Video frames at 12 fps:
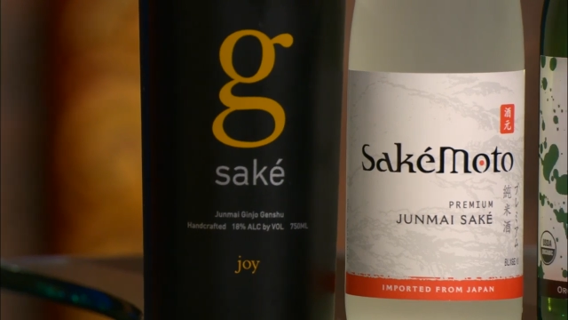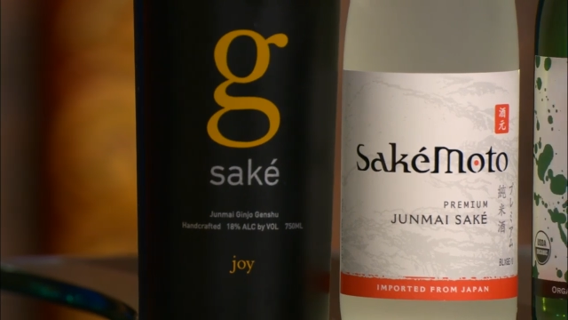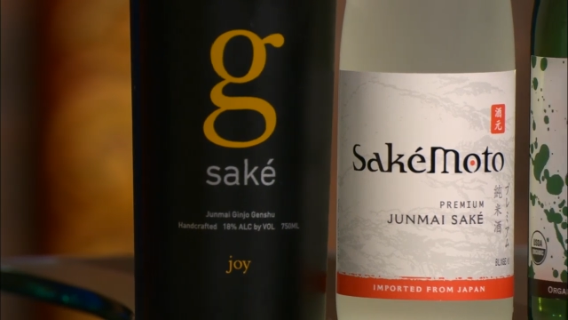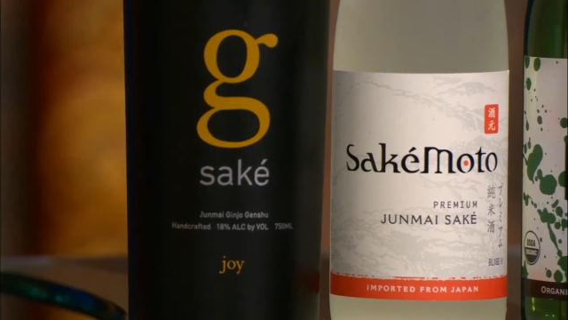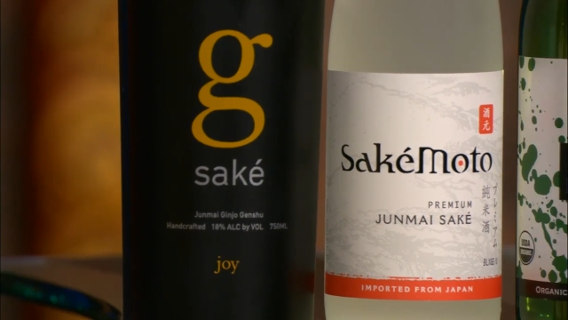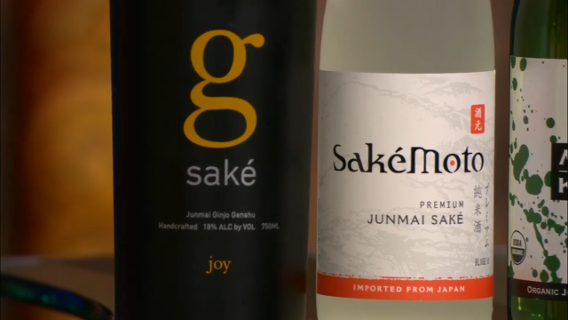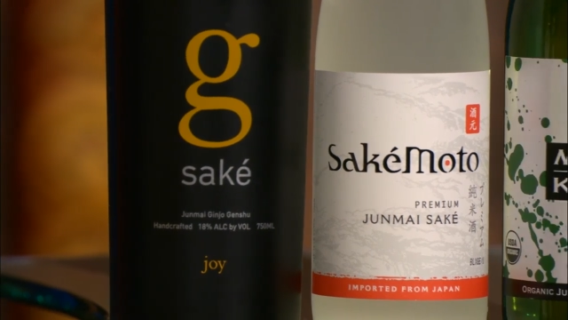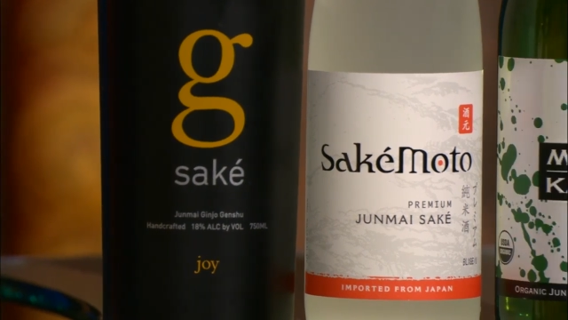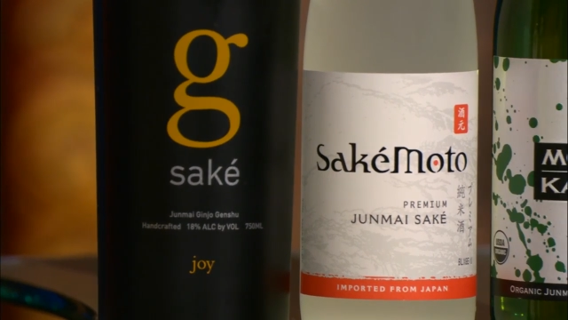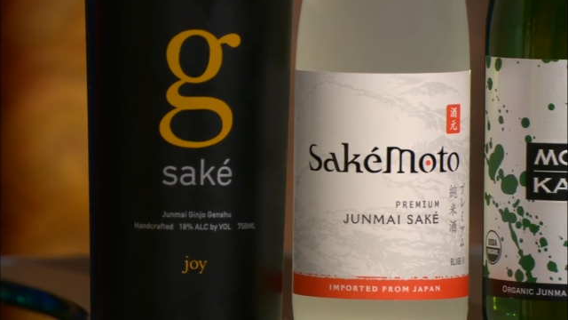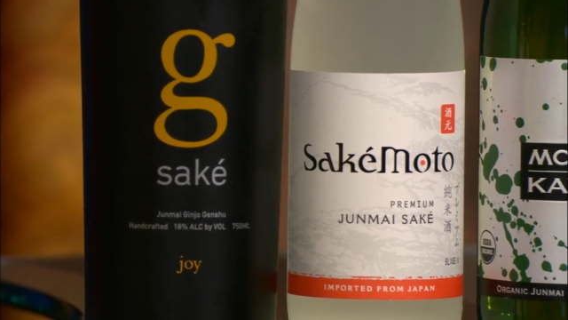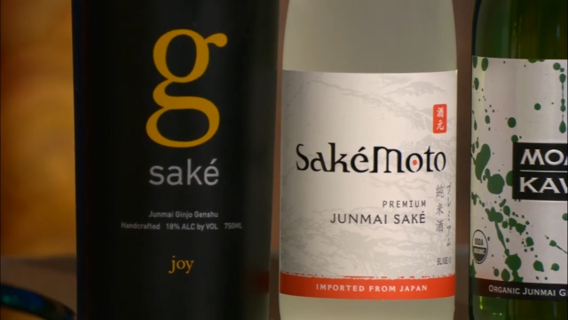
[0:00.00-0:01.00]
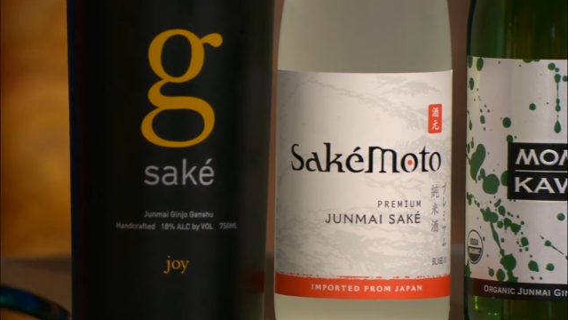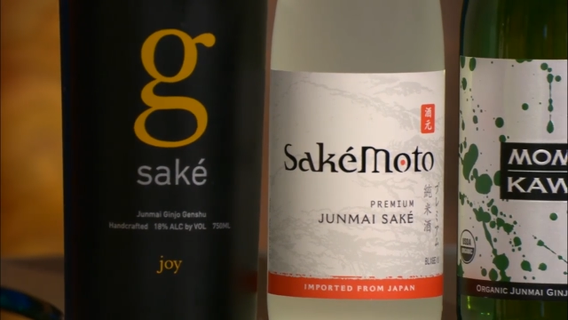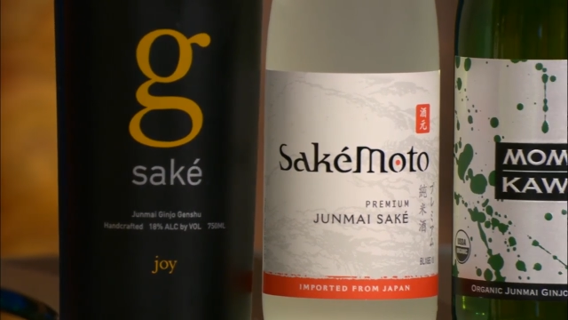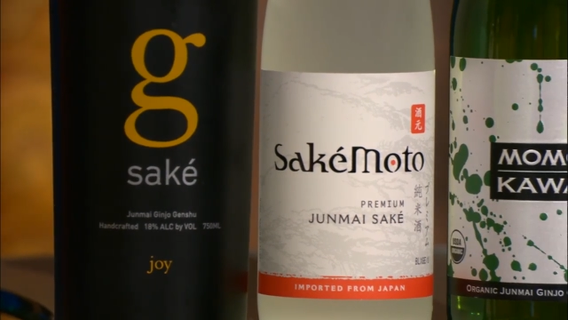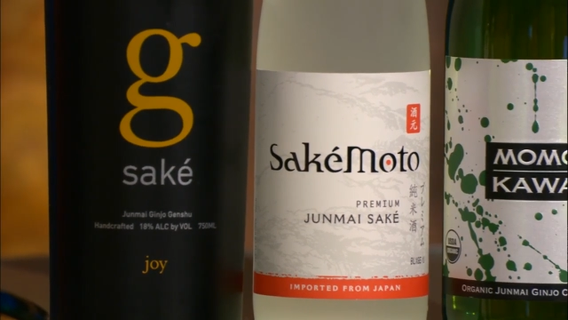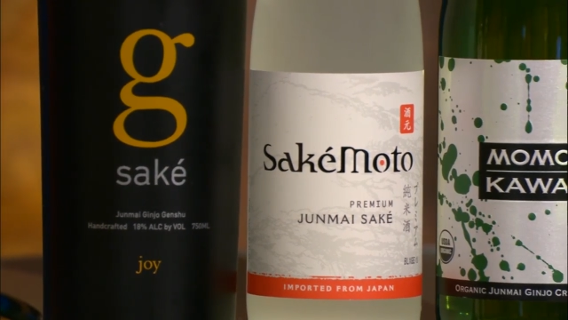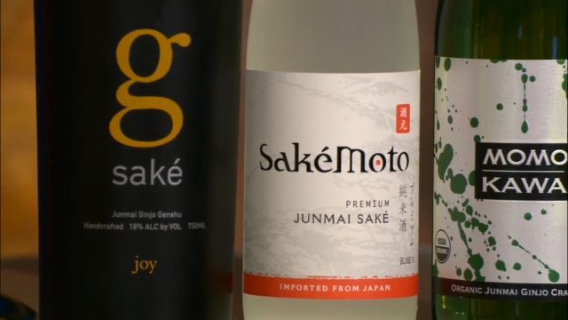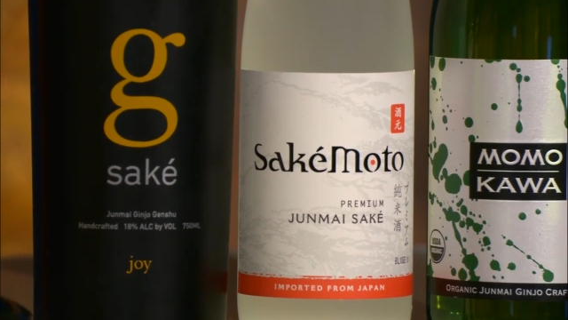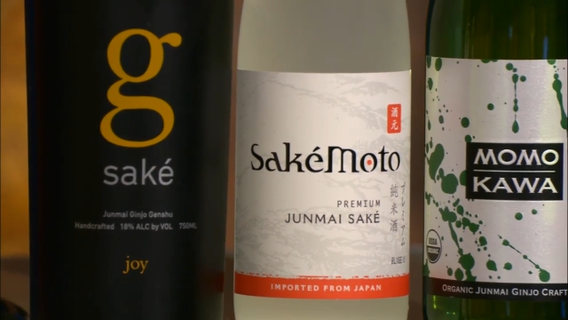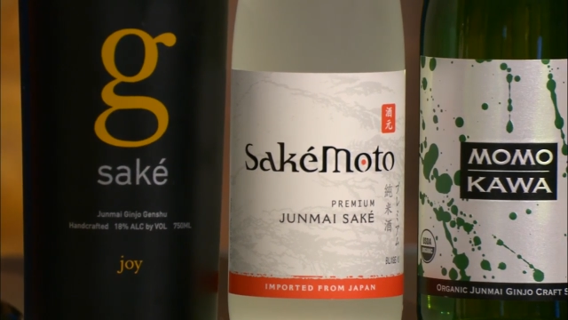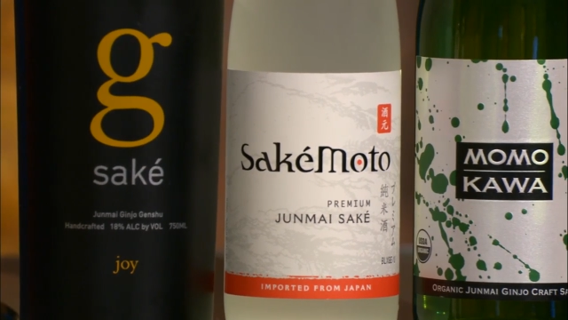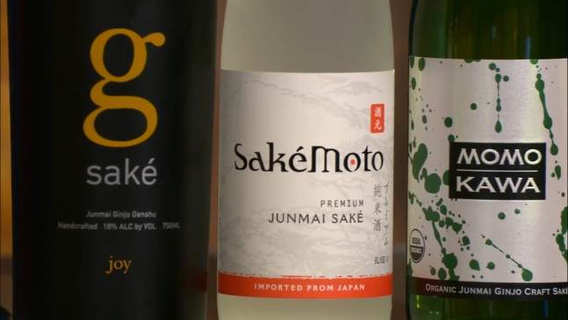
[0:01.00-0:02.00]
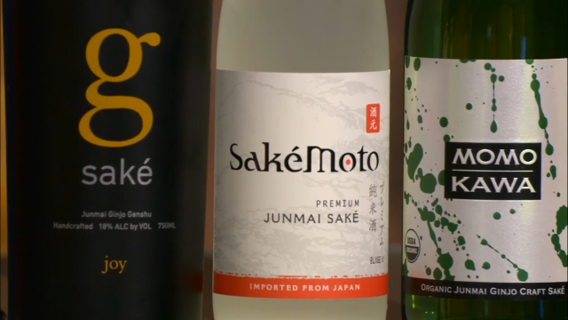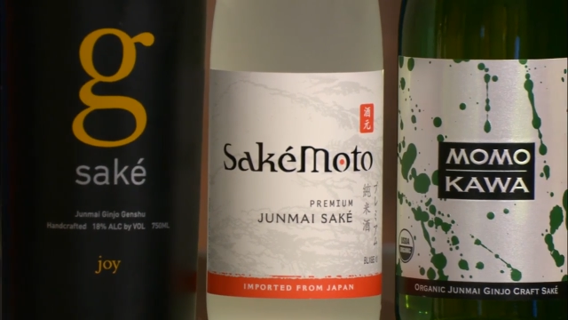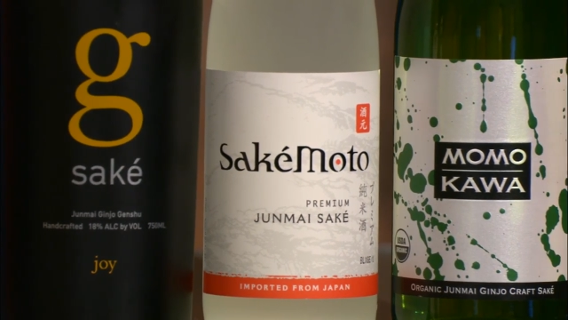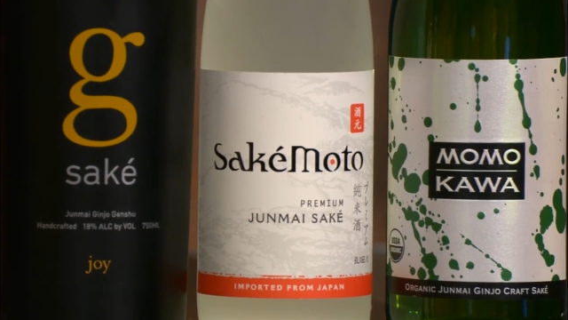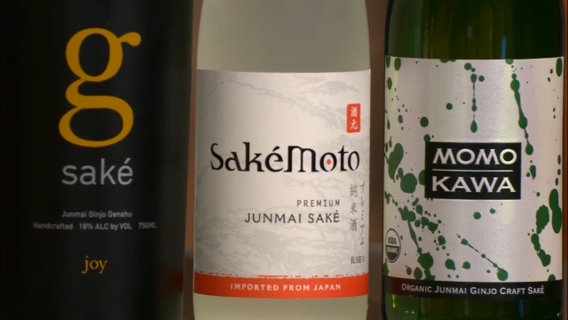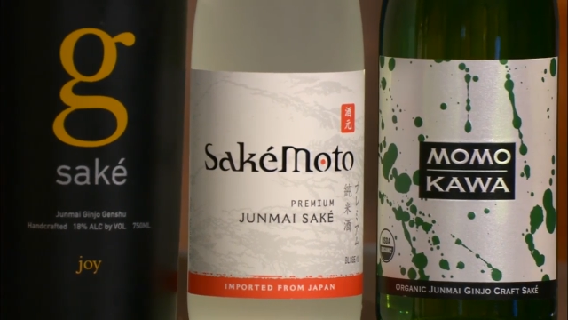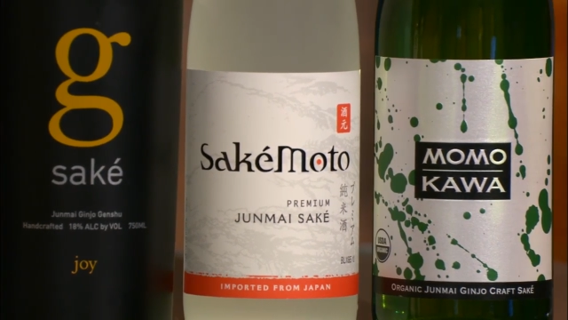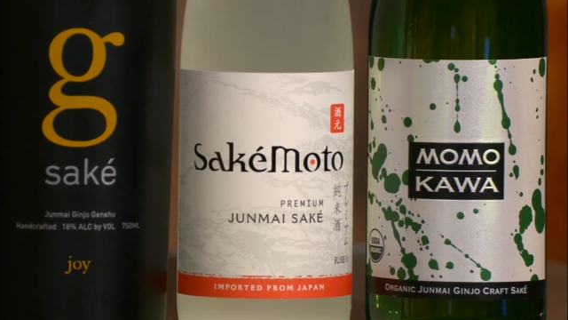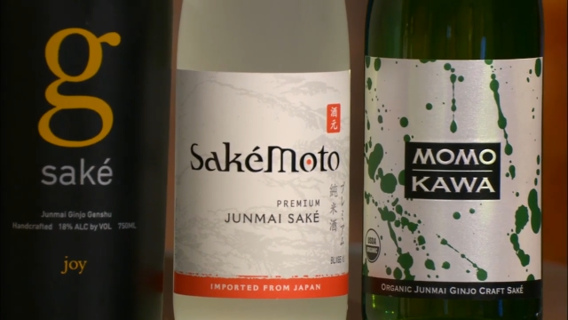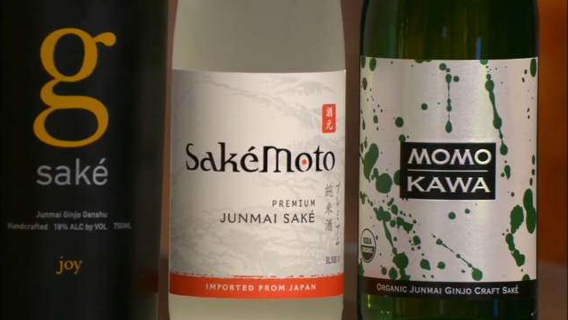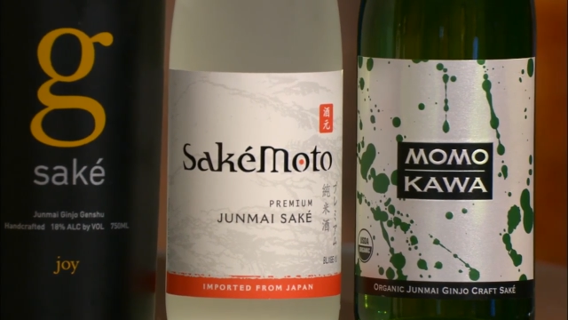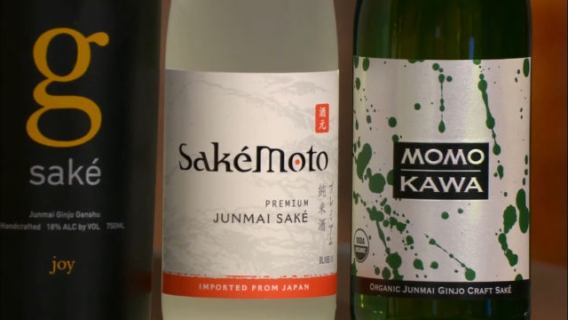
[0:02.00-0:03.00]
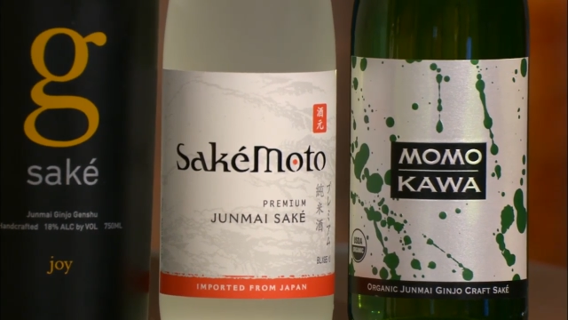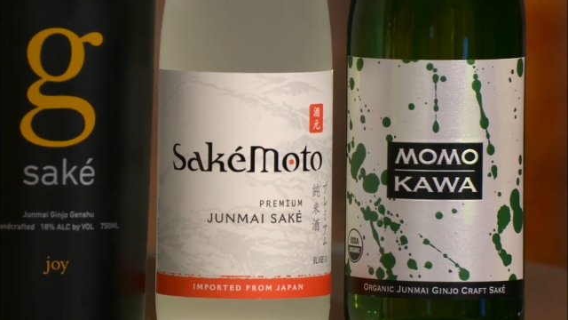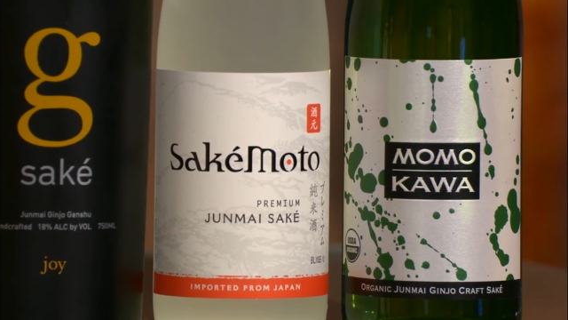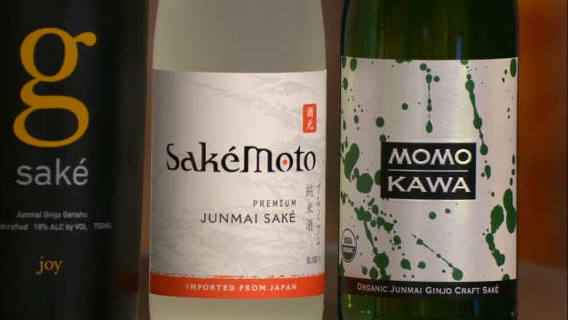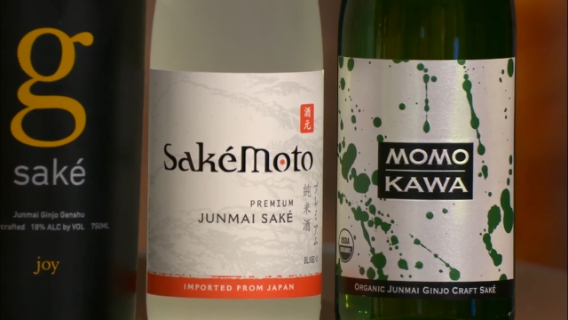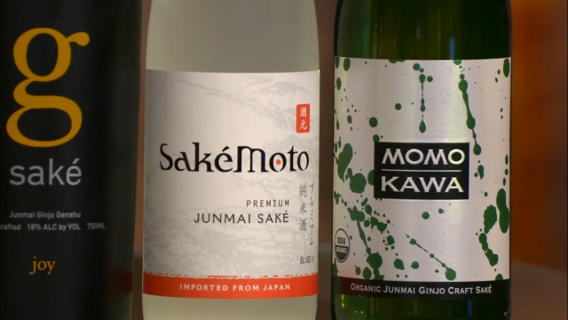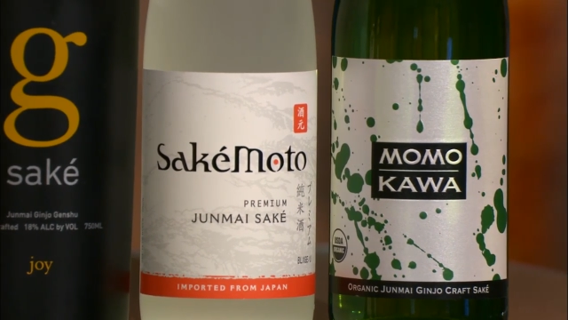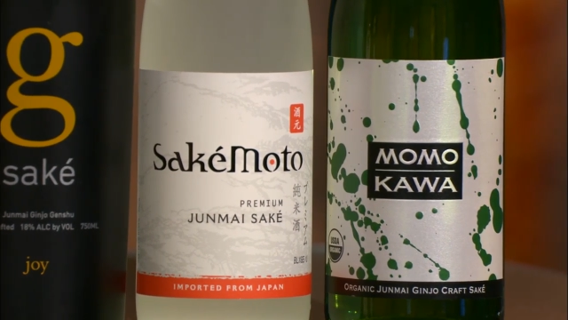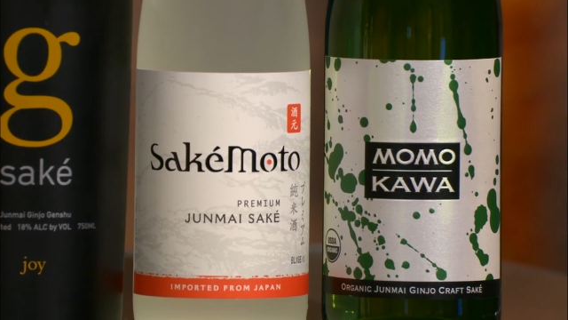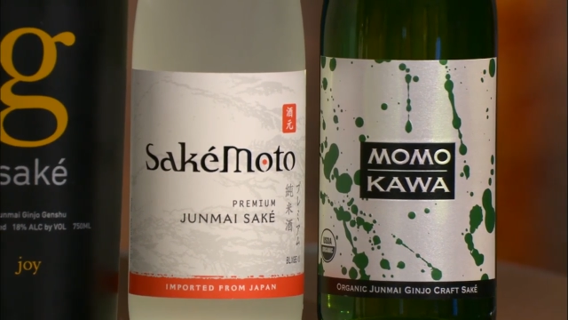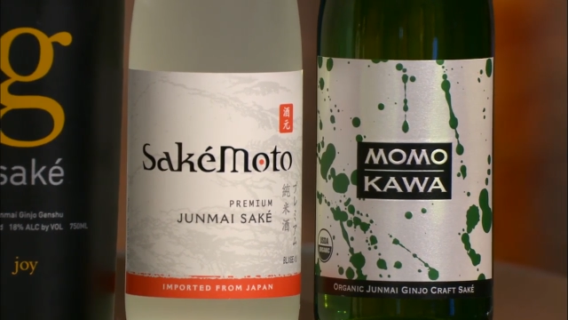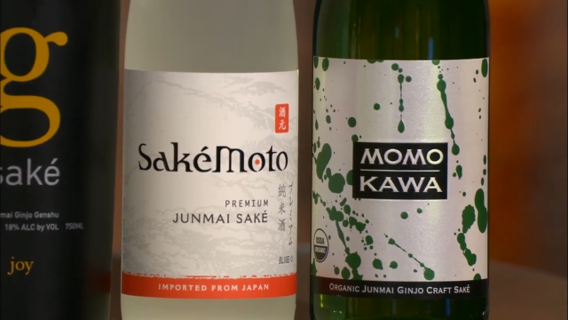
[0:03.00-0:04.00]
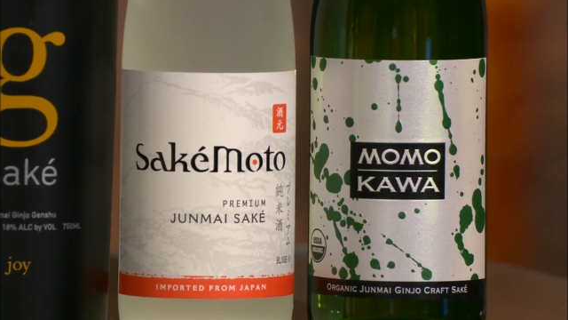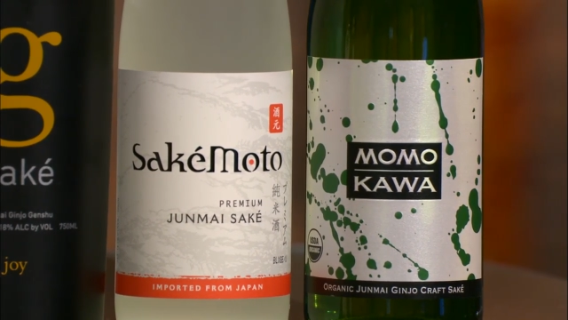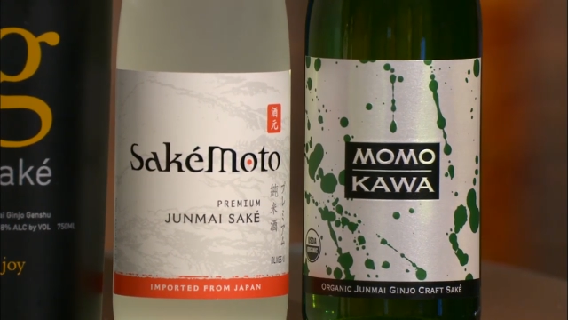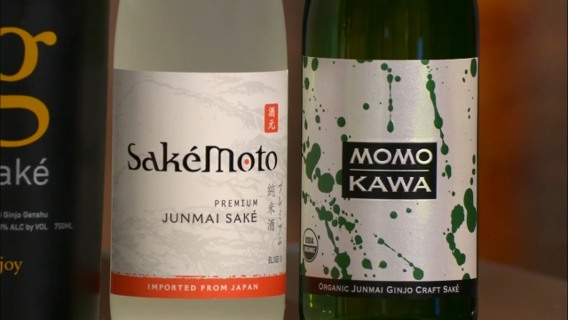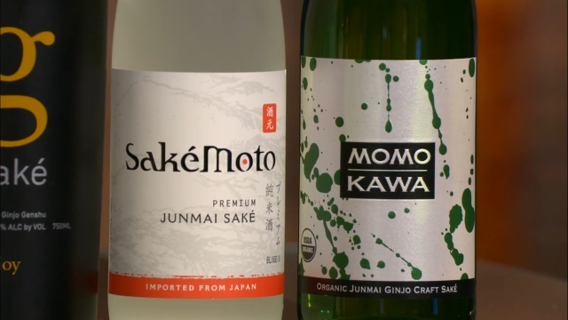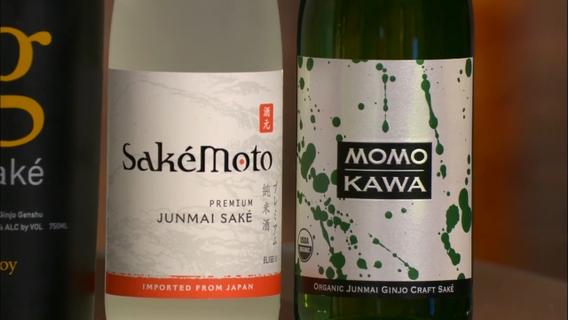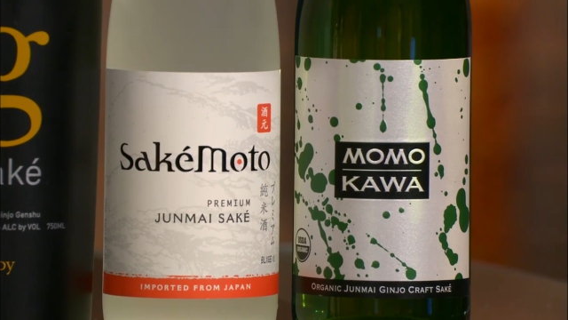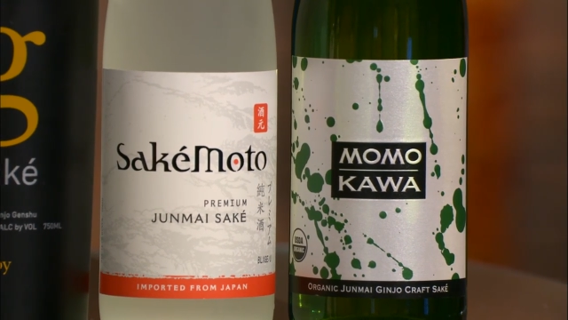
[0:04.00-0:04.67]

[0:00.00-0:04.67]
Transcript: (no speaker visible)